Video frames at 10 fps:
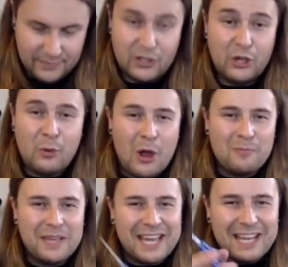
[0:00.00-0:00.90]
You won't
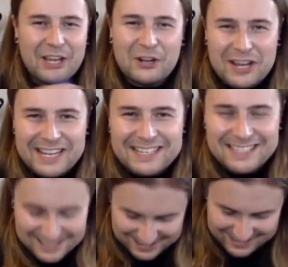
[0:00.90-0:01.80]
be getting a credit.
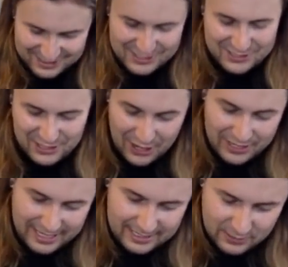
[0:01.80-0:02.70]
Just
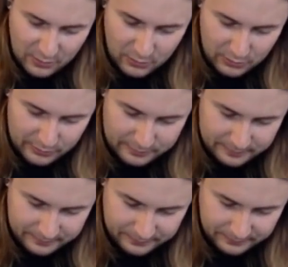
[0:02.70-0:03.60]
joking's all.
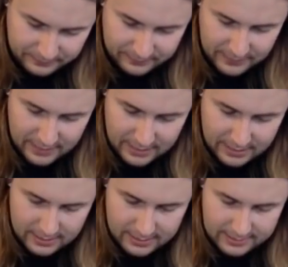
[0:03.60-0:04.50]

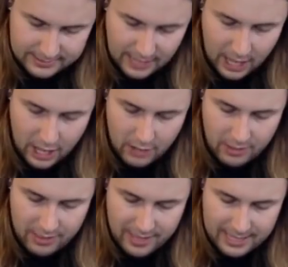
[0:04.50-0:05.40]

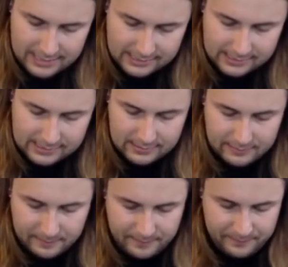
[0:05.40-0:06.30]
So this,
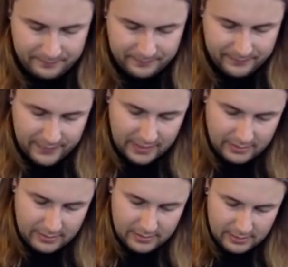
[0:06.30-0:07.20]

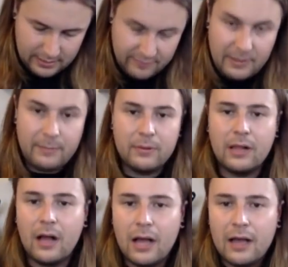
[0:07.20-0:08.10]
if people
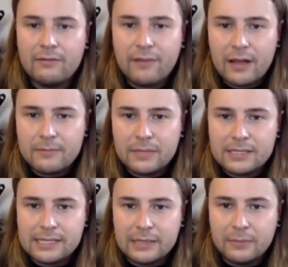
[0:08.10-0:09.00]
have
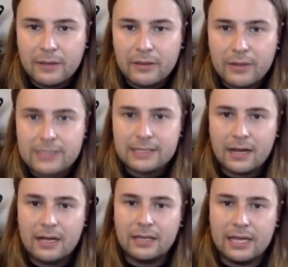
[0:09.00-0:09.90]
seen, by the way,
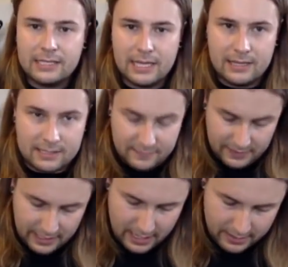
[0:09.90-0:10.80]
Scarlett in this
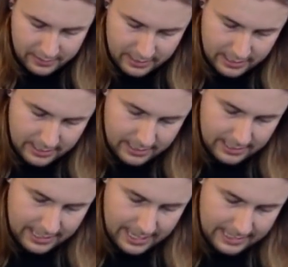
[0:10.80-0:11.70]
video
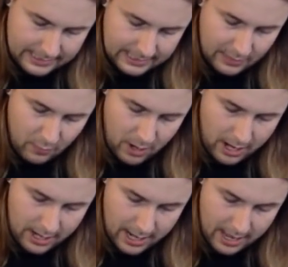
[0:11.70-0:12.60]
is the
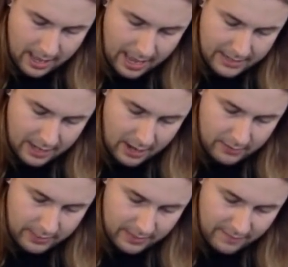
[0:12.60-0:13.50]
one and
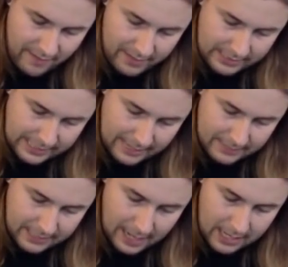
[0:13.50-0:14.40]
only, the very same
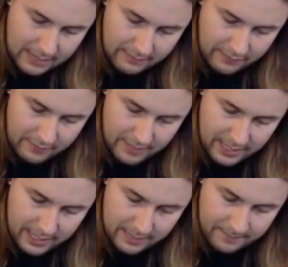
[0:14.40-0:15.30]
Scarlett from
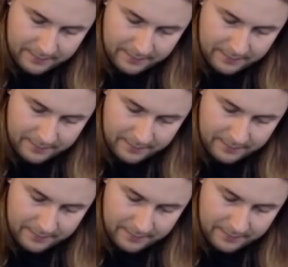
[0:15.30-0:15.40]
the